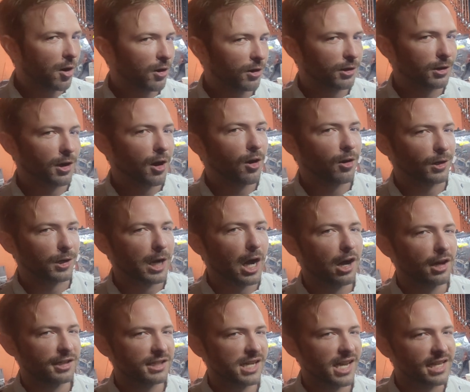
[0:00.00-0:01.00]
our
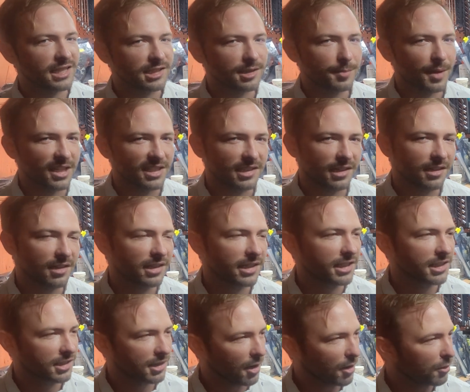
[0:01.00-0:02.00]
contents,
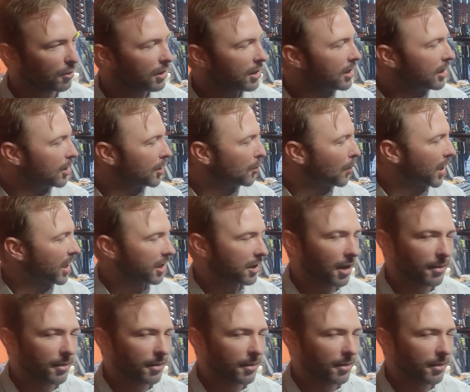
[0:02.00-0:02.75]
basically. So when it